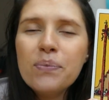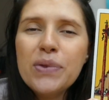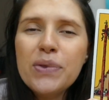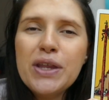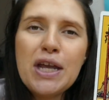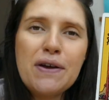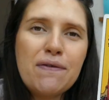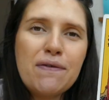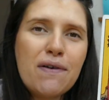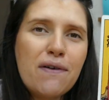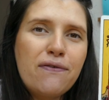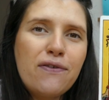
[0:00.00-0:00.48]

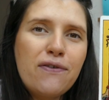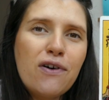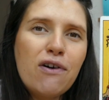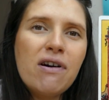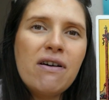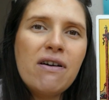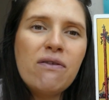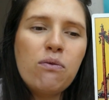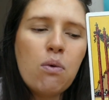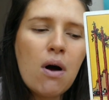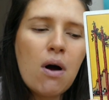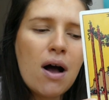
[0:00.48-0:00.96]
You know, the
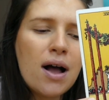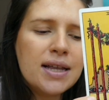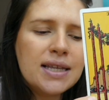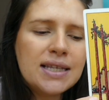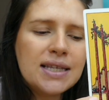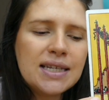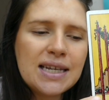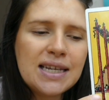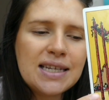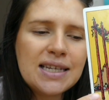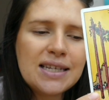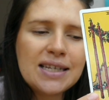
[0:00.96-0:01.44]
Four of
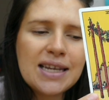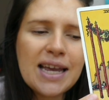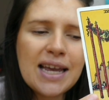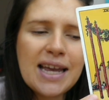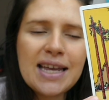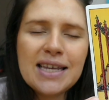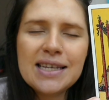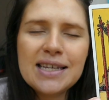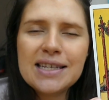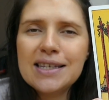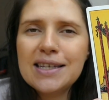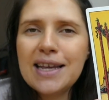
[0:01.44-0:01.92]
Wands is
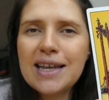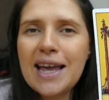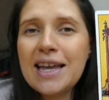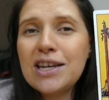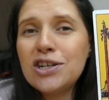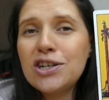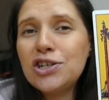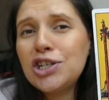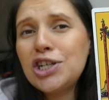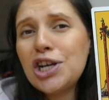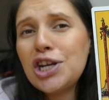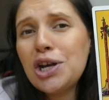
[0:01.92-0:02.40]

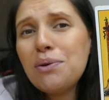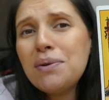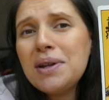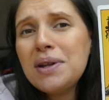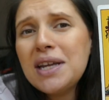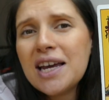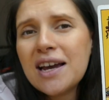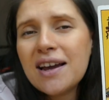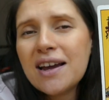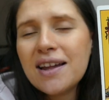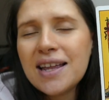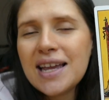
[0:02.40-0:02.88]

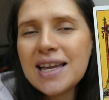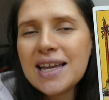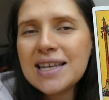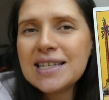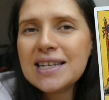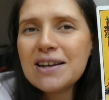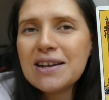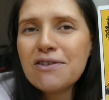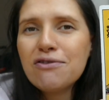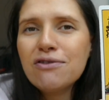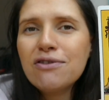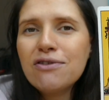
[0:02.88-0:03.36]
union.
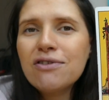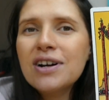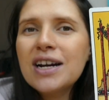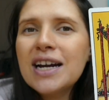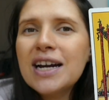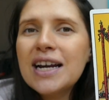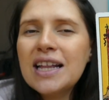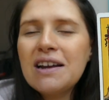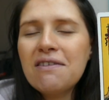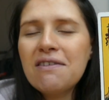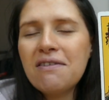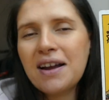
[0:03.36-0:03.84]
It's a
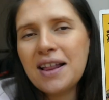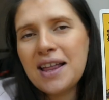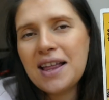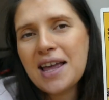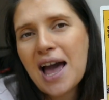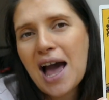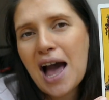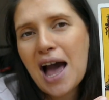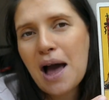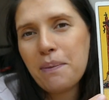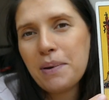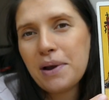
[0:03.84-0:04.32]
really, really
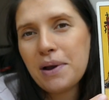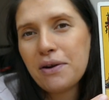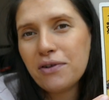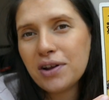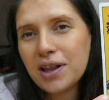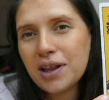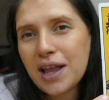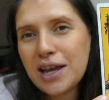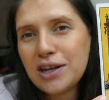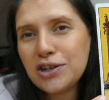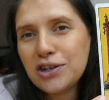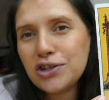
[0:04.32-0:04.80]
happy
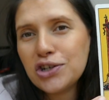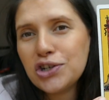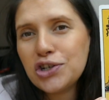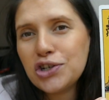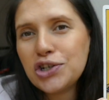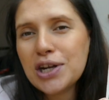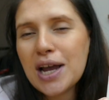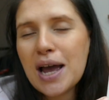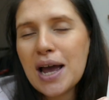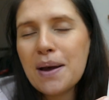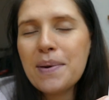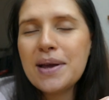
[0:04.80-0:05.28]

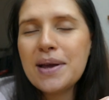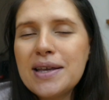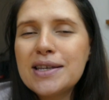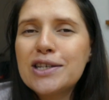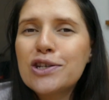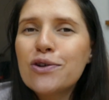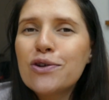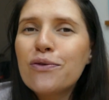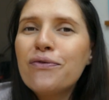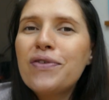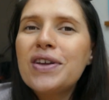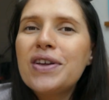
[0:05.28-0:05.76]
relationship.
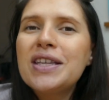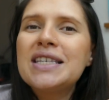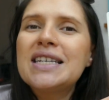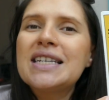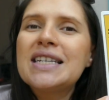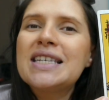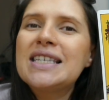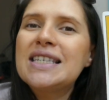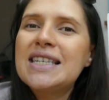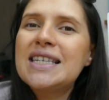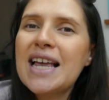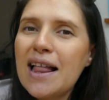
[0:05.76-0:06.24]
something to
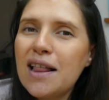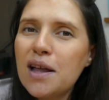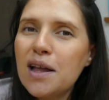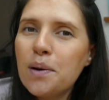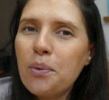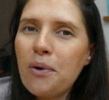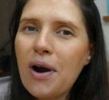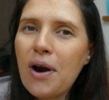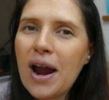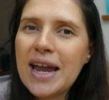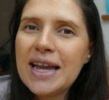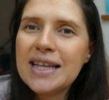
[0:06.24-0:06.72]

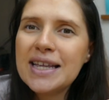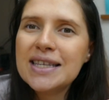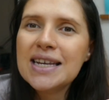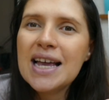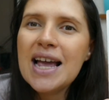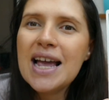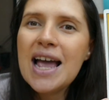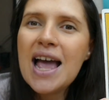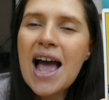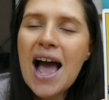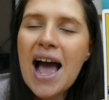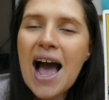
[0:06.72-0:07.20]
celebrate,
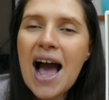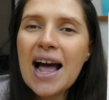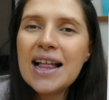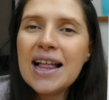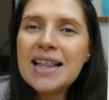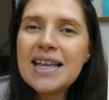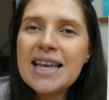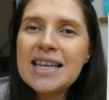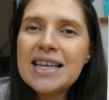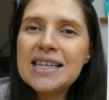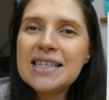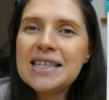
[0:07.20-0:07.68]

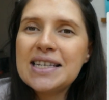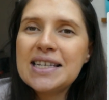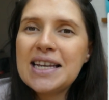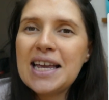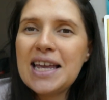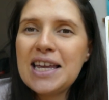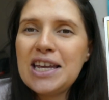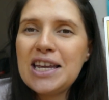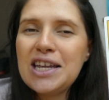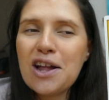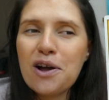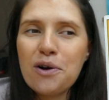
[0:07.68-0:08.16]
and it's,
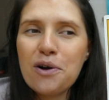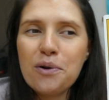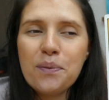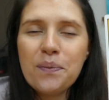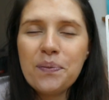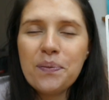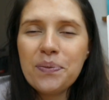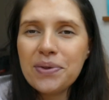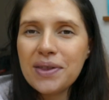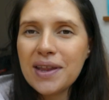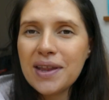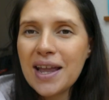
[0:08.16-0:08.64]
you
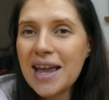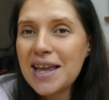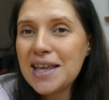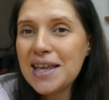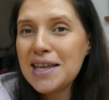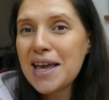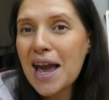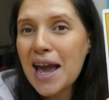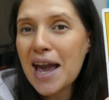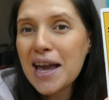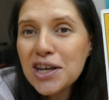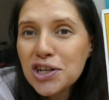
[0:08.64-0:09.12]
know,
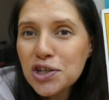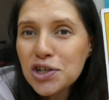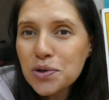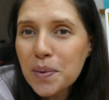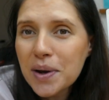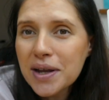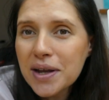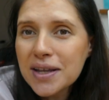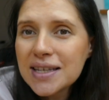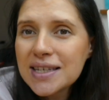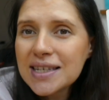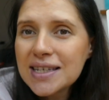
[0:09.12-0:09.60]

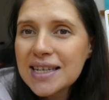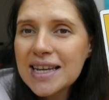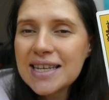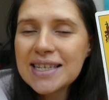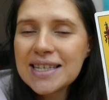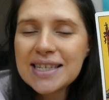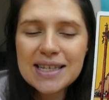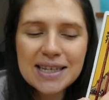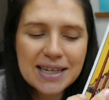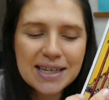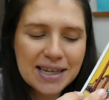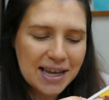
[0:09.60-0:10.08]
engagements.
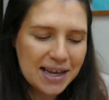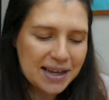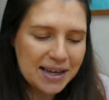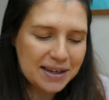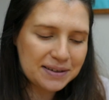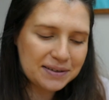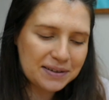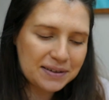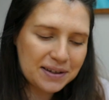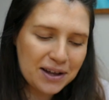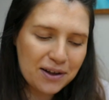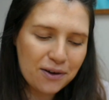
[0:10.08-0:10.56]
It's
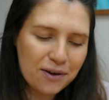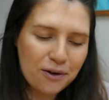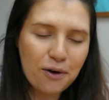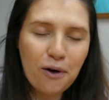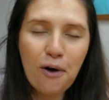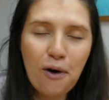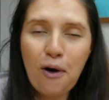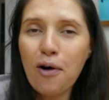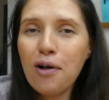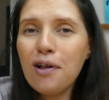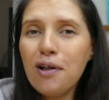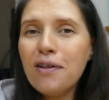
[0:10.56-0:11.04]

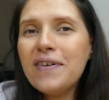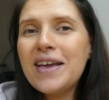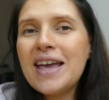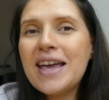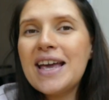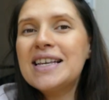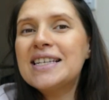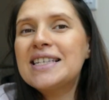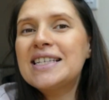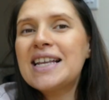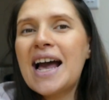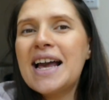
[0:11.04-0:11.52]
all the
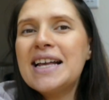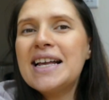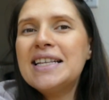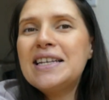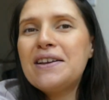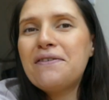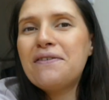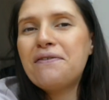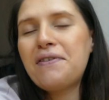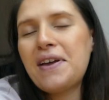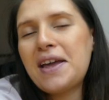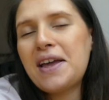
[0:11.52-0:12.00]

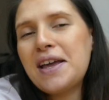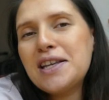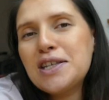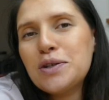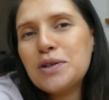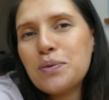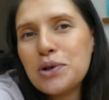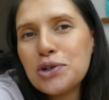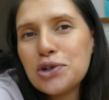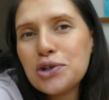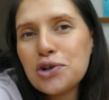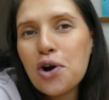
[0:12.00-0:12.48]
exciting
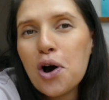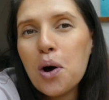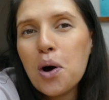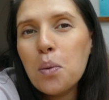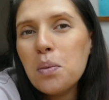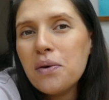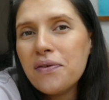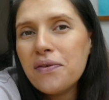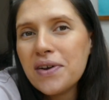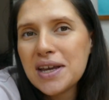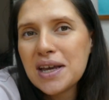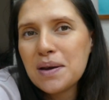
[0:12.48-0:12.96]
things which
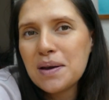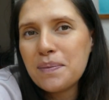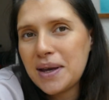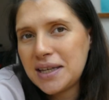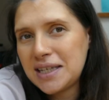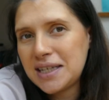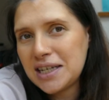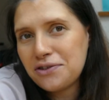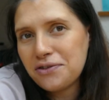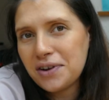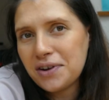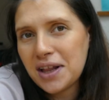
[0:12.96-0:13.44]
come with a
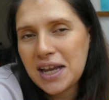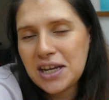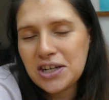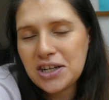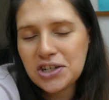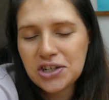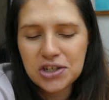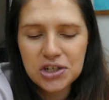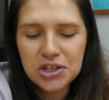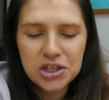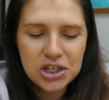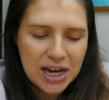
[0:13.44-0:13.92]
committed
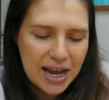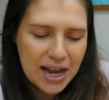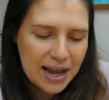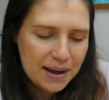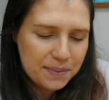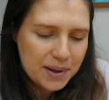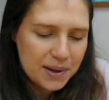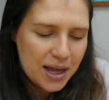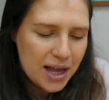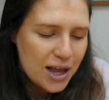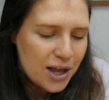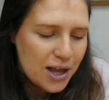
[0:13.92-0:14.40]
relationship.